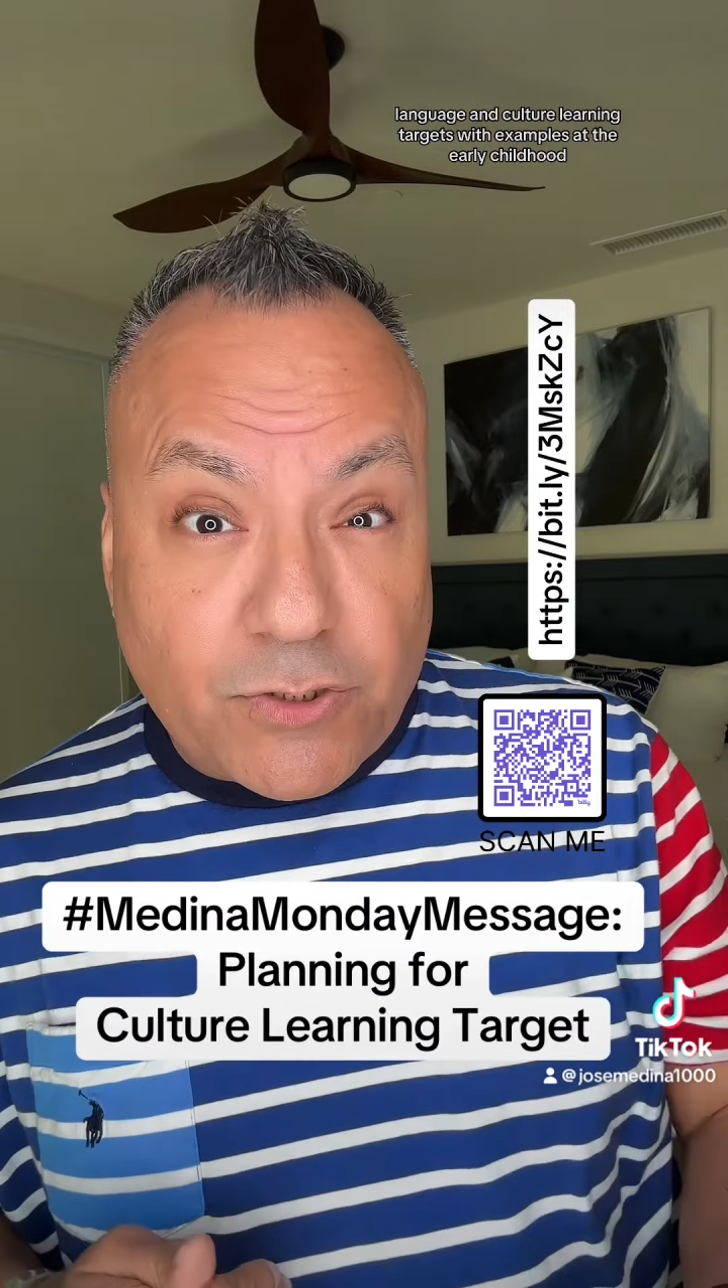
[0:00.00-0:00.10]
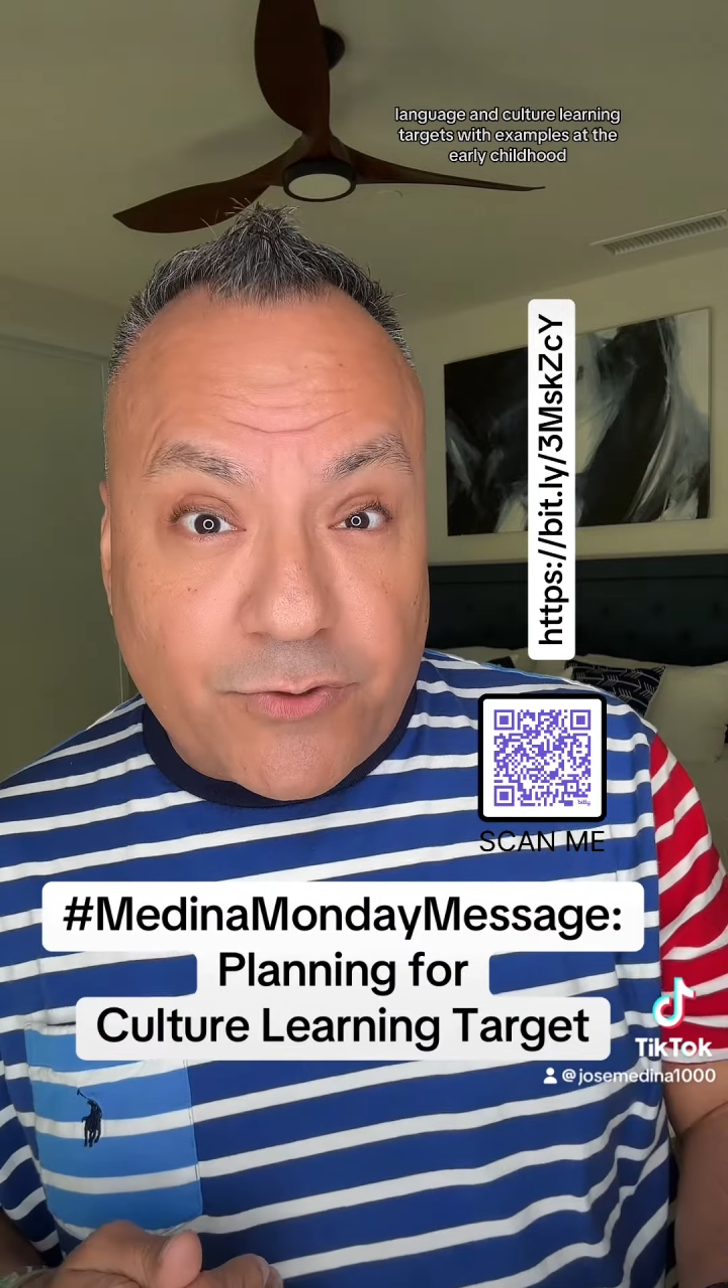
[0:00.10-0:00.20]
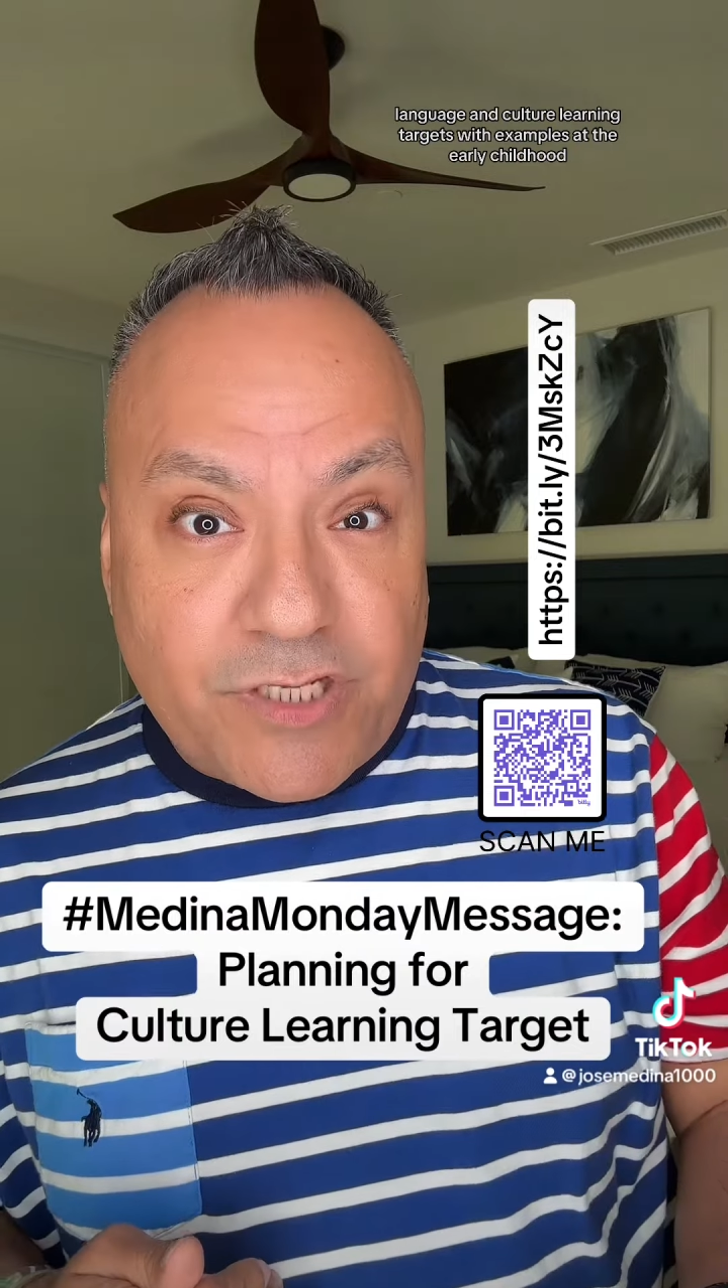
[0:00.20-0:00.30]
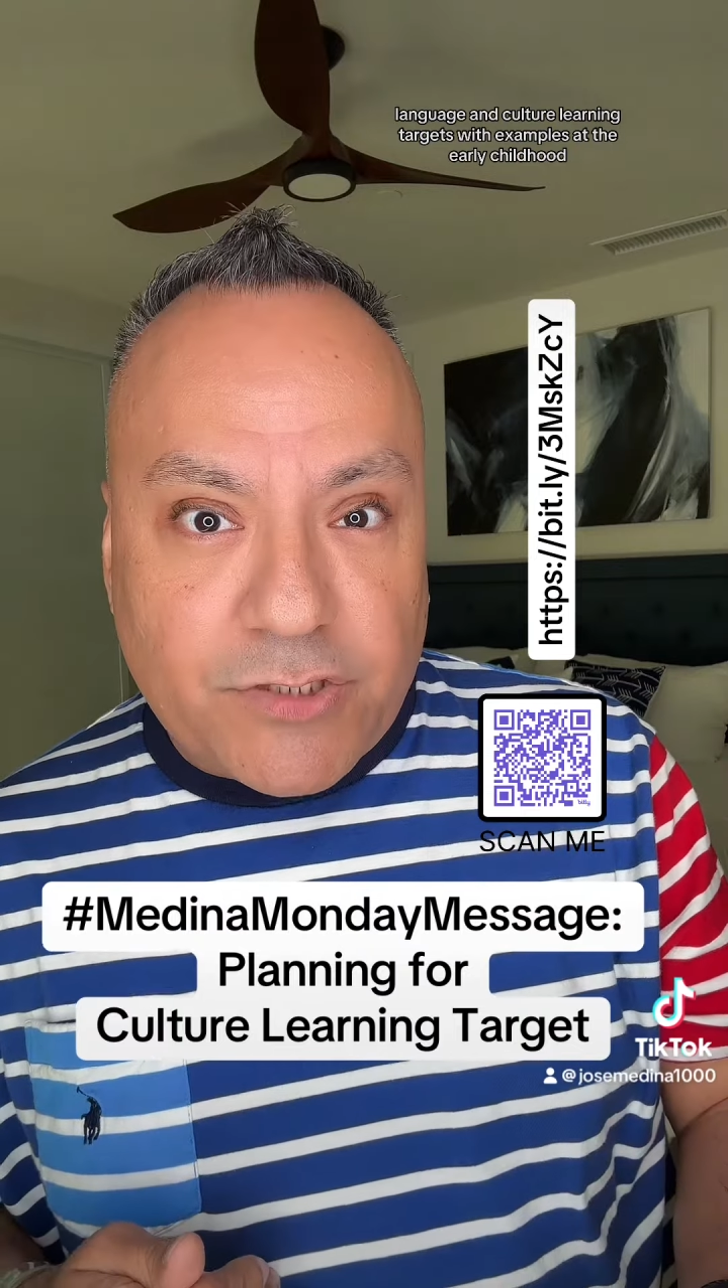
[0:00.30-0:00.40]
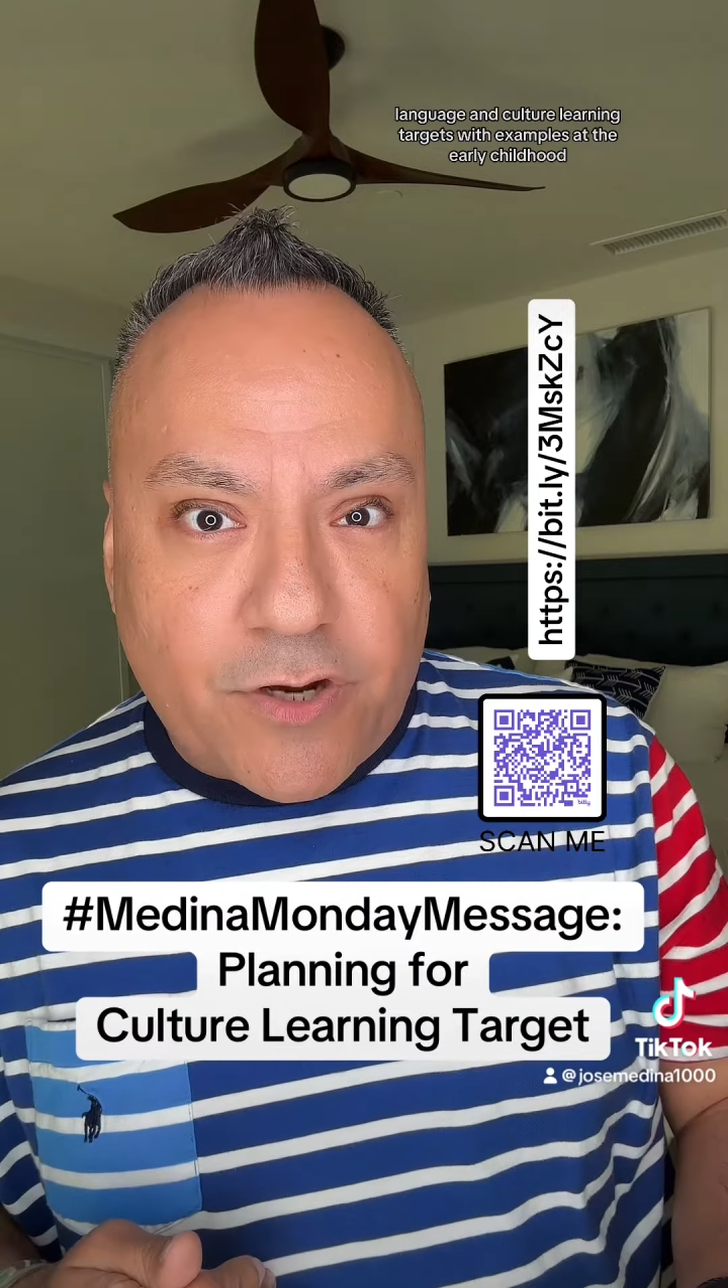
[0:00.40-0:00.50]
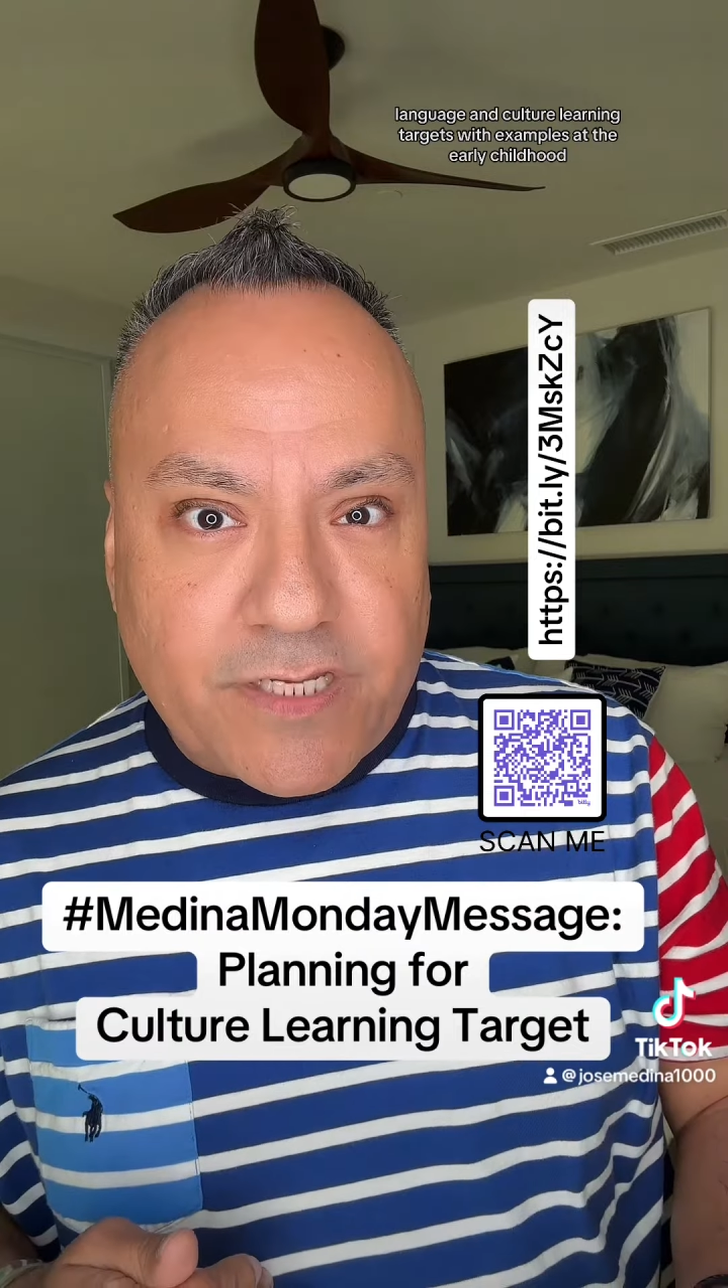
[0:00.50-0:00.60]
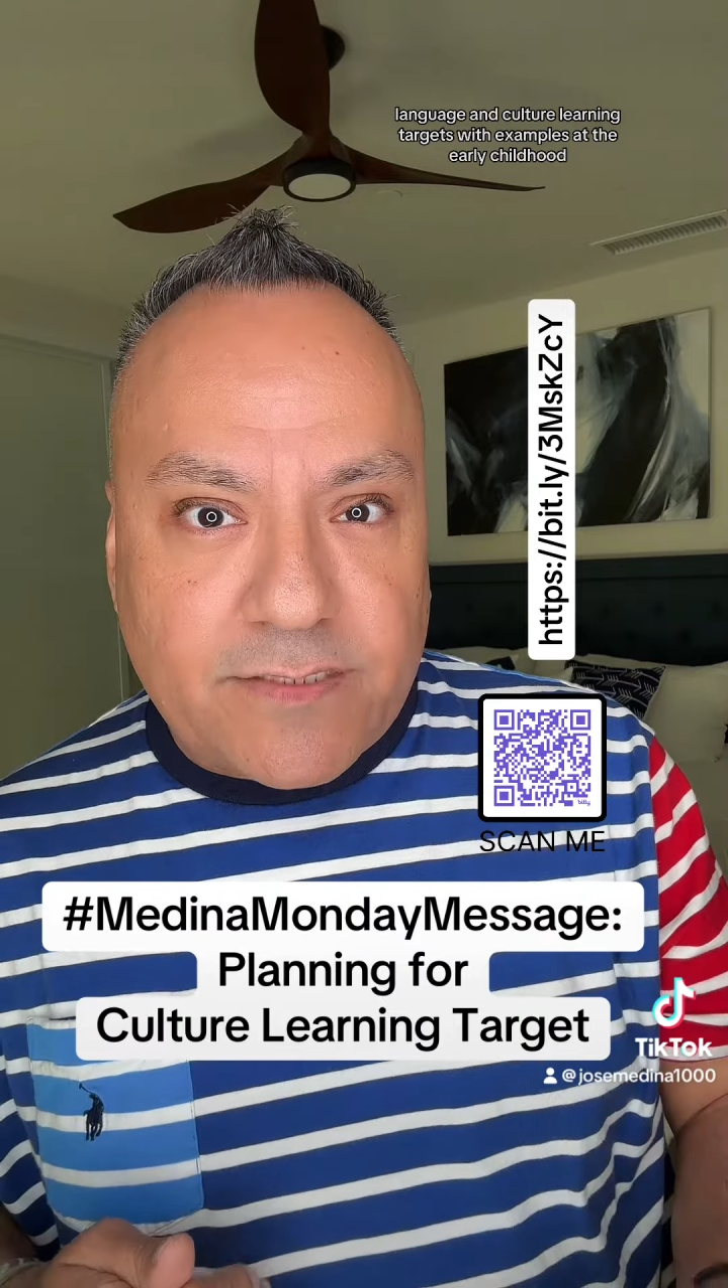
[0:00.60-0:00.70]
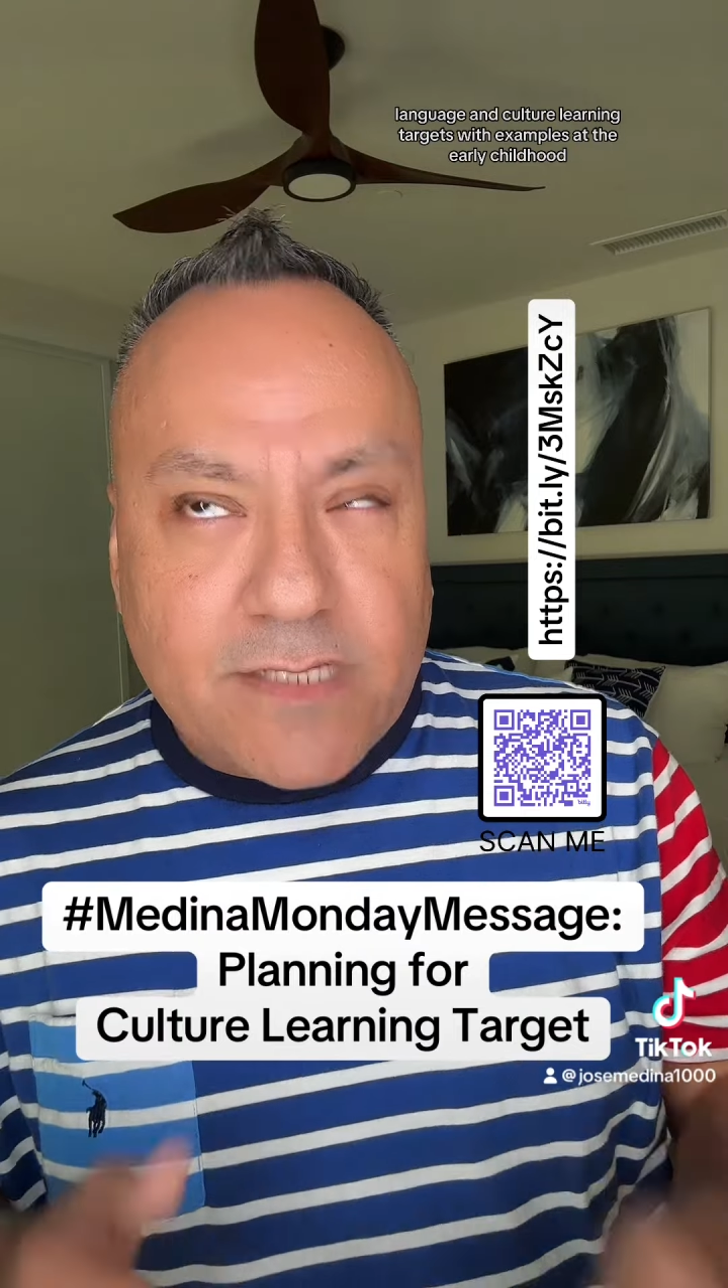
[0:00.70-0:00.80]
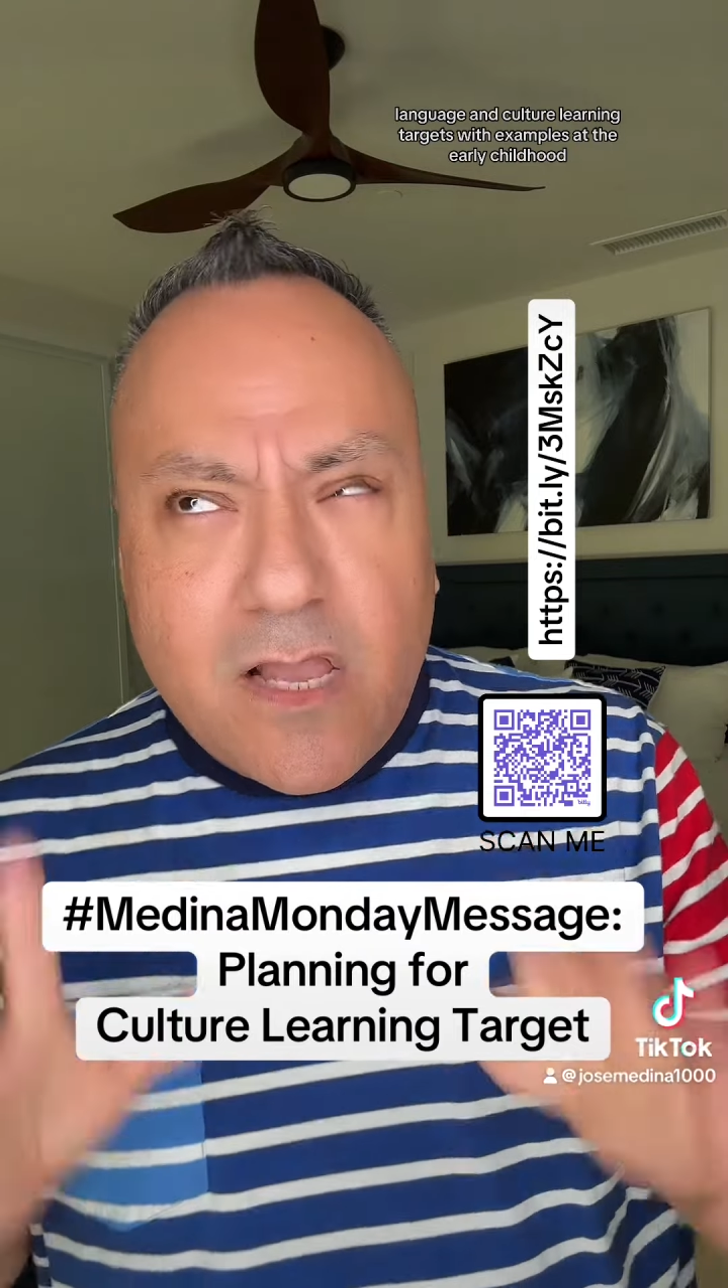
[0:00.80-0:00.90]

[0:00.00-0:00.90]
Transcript: learning targets